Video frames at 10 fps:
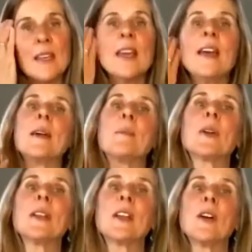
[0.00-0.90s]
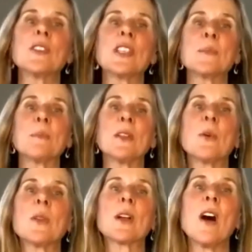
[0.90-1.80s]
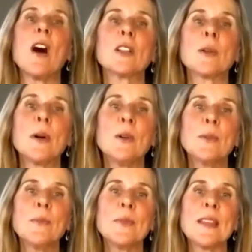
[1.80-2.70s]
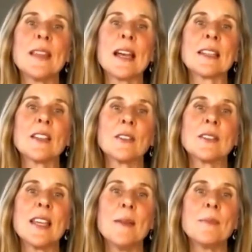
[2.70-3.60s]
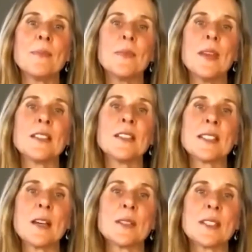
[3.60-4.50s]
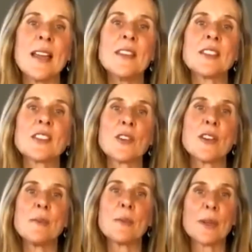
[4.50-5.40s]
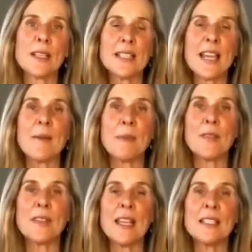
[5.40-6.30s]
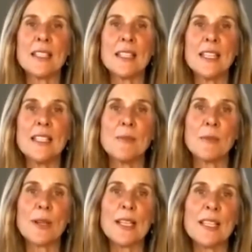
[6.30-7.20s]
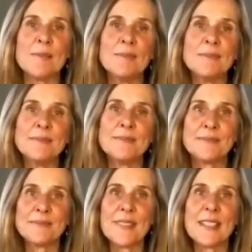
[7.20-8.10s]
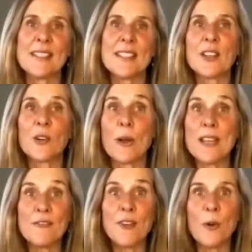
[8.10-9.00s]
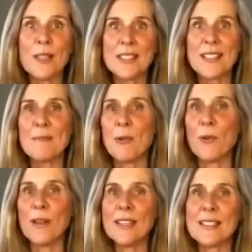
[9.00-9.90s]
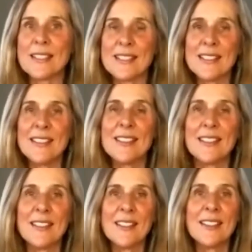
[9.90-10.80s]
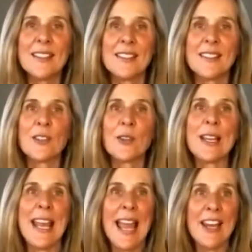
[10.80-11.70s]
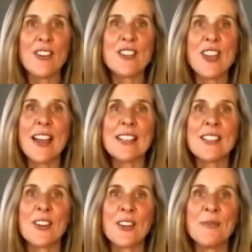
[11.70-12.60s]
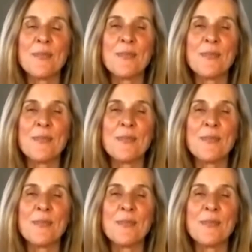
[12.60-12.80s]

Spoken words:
And then we're going to go just below the collarbone in that little dip, just outside the sternum. We're going to tap on the end of the kidney meridian. This is a great focusing point, great energizer.